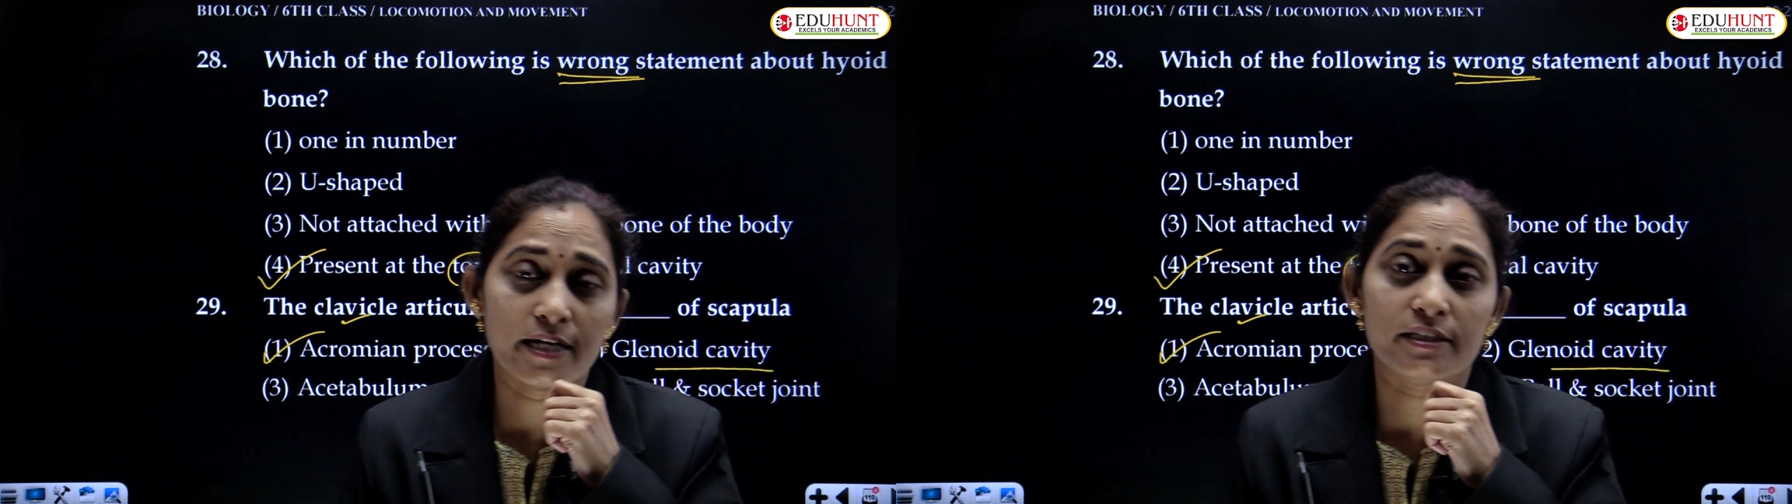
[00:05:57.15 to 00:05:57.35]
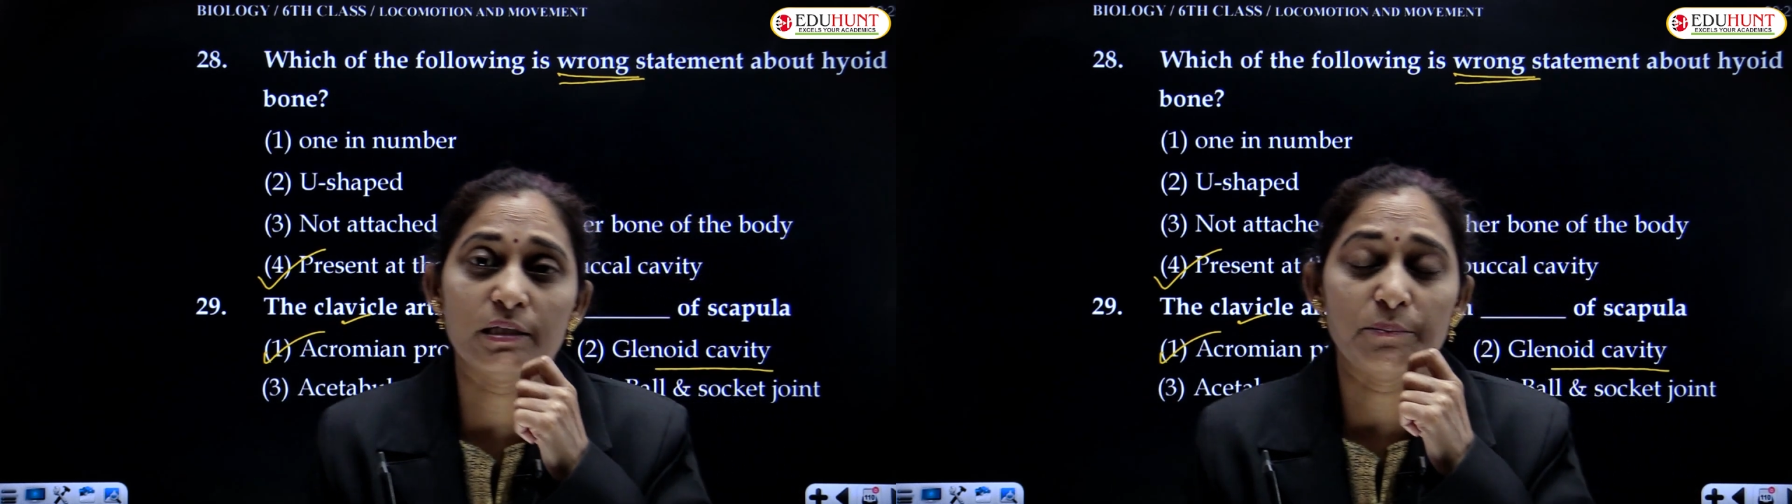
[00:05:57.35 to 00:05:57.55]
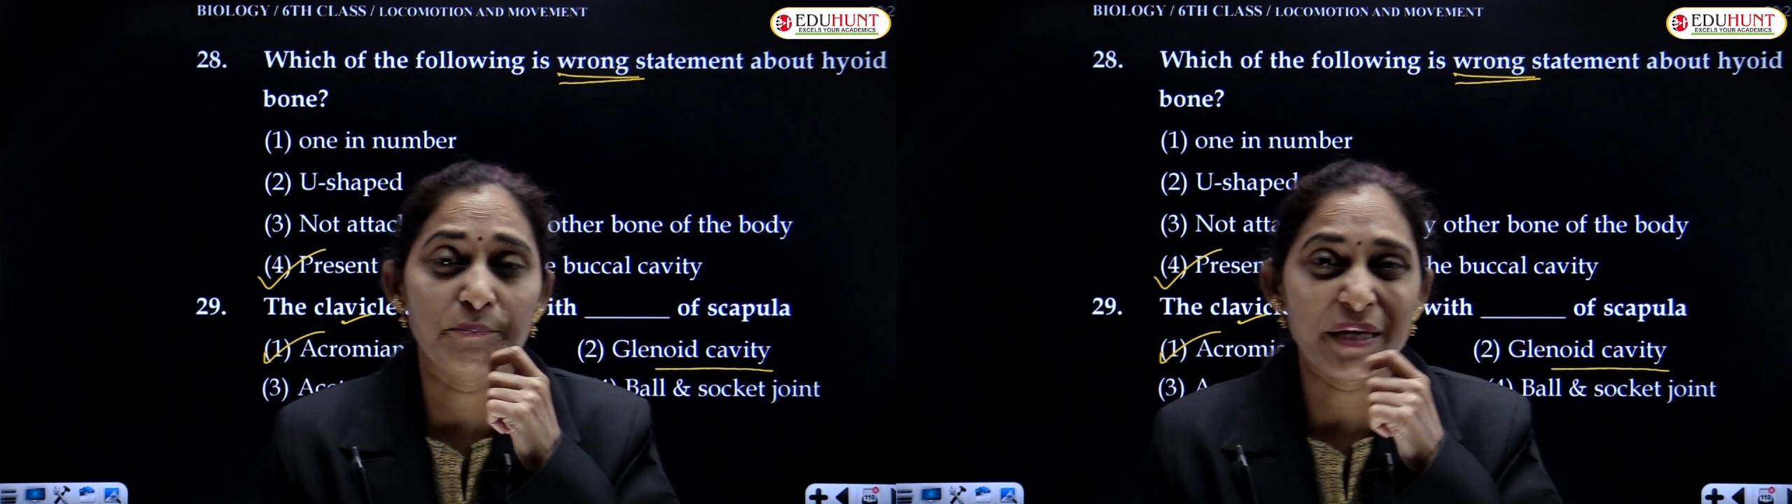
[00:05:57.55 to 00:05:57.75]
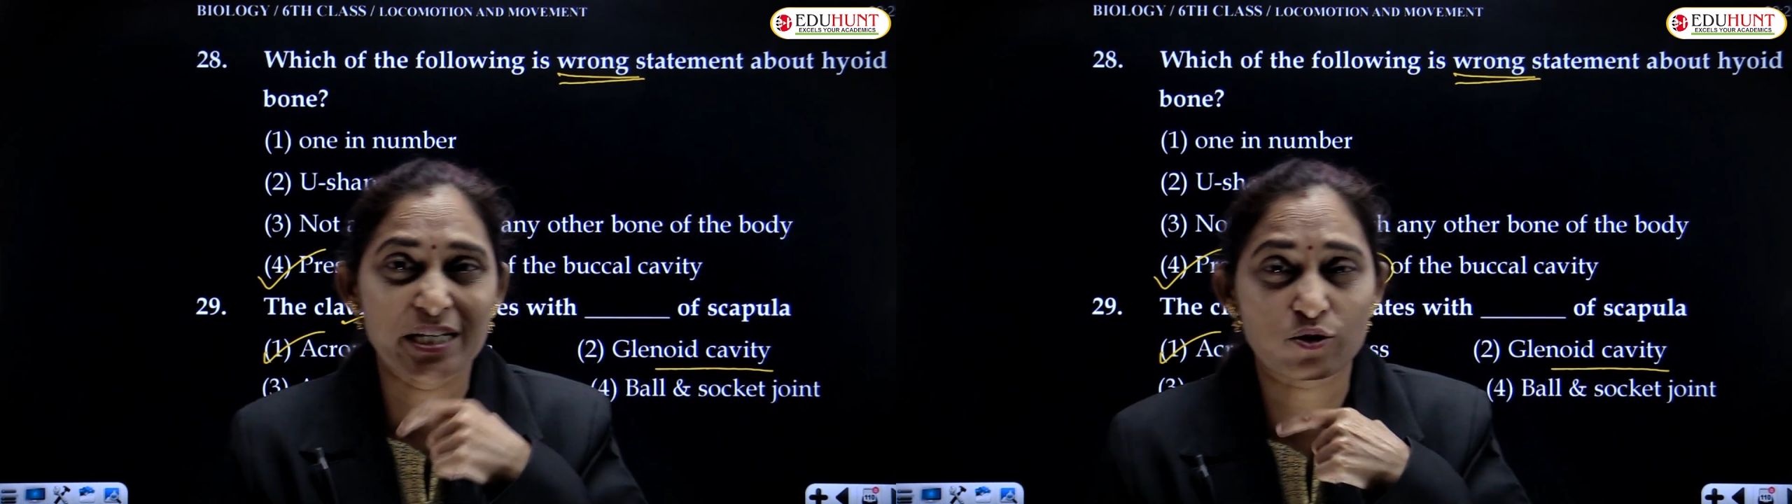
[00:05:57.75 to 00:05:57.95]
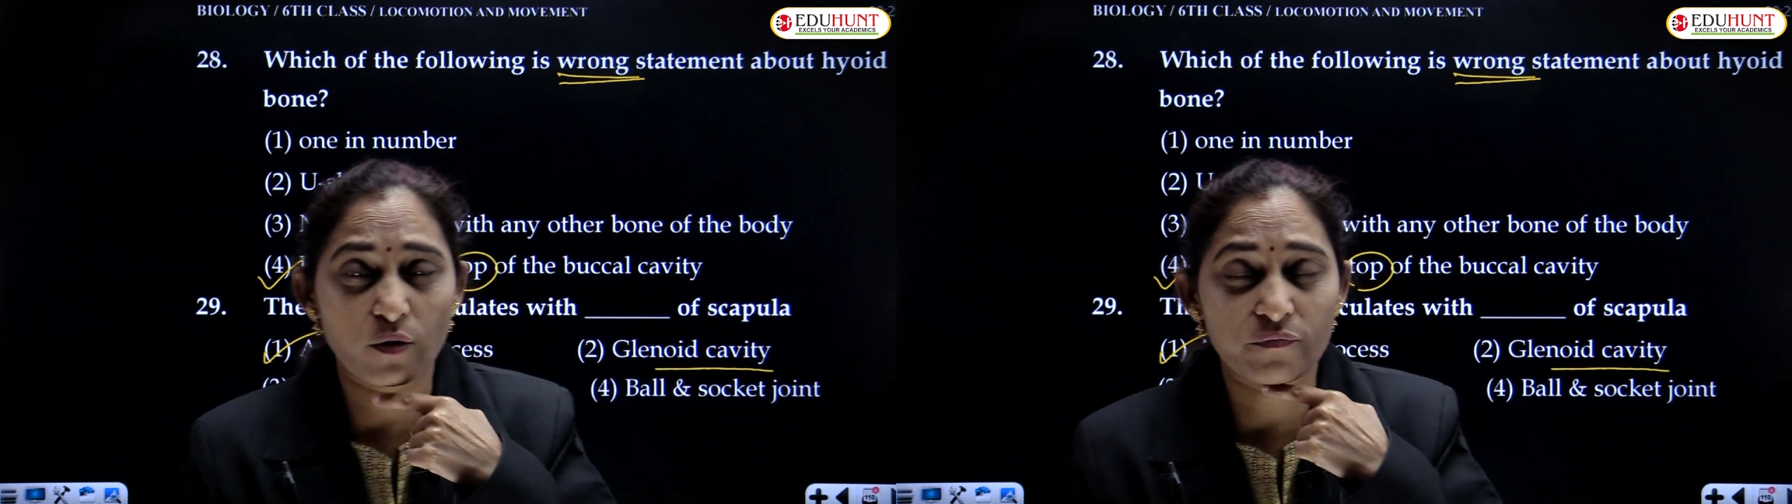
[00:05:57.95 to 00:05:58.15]
at the
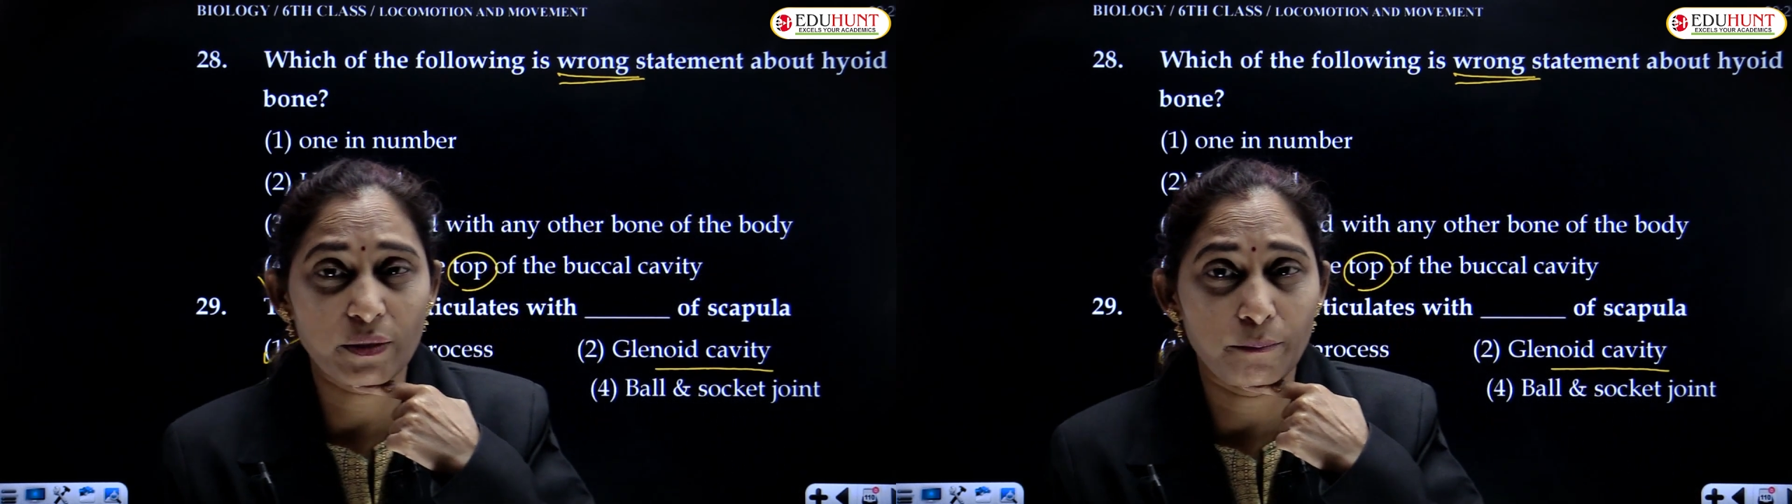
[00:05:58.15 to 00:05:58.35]
base of the